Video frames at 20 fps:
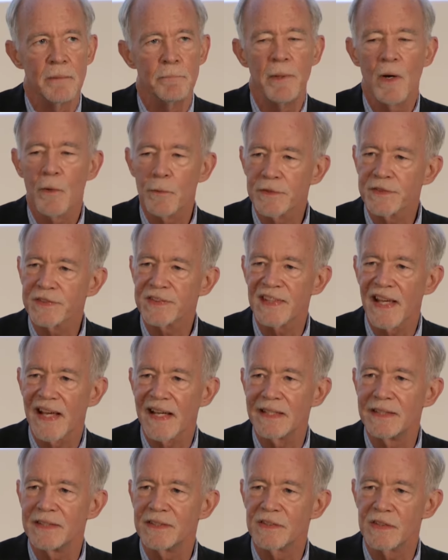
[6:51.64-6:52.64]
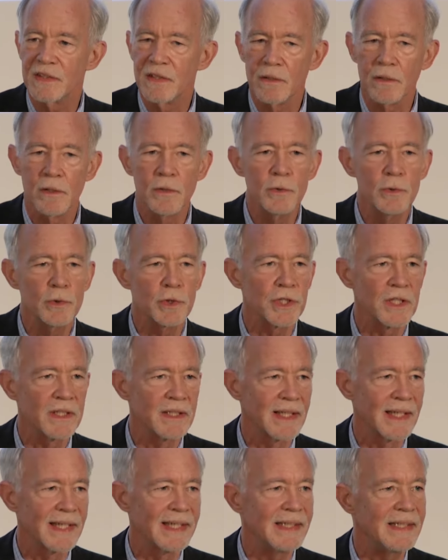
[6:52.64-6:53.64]
Both sides
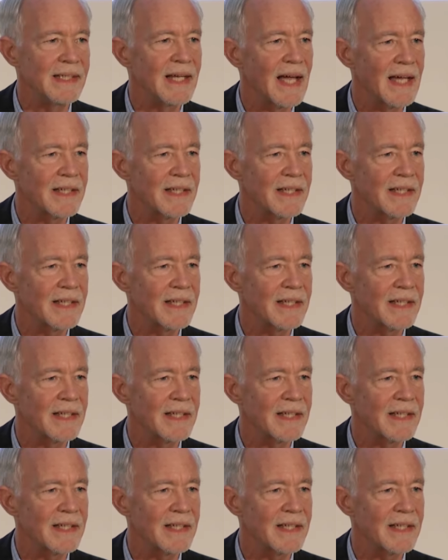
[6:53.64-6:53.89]
delusionally,